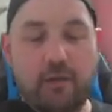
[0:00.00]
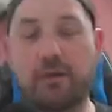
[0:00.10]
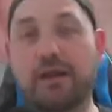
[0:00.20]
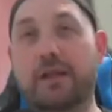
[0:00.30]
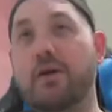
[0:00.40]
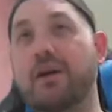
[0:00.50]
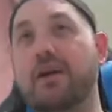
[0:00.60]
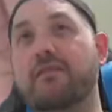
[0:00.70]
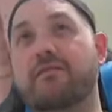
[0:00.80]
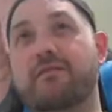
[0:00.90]
Prickly
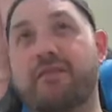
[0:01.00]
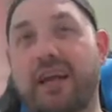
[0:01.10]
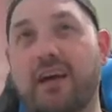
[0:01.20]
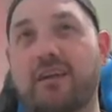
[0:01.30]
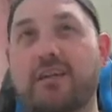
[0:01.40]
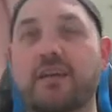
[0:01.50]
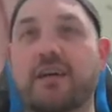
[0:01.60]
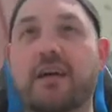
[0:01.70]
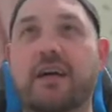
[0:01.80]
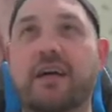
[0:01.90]
Boggart, Fear,
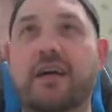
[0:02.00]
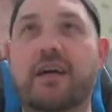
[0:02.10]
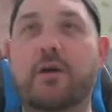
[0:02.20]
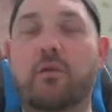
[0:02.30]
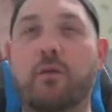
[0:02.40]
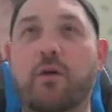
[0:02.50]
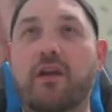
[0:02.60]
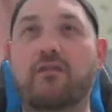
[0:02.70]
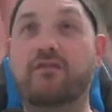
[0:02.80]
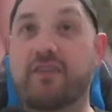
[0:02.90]

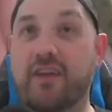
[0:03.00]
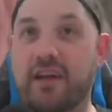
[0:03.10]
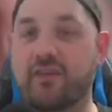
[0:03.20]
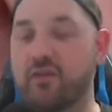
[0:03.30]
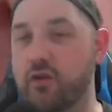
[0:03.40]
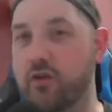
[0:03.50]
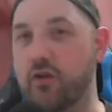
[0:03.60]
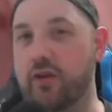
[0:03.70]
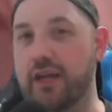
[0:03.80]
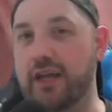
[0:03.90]
1/1 Fear,
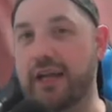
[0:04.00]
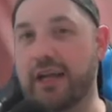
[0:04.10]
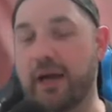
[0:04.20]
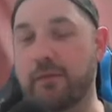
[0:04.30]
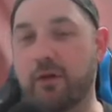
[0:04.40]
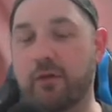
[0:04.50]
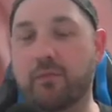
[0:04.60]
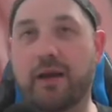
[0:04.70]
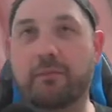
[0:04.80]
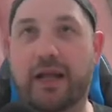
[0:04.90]
so it can't be
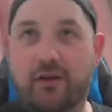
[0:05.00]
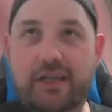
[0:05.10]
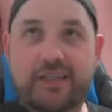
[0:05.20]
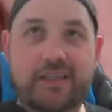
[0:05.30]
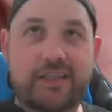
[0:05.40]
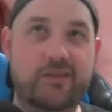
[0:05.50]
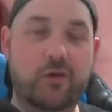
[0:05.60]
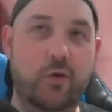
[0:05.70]
blocked by black creatures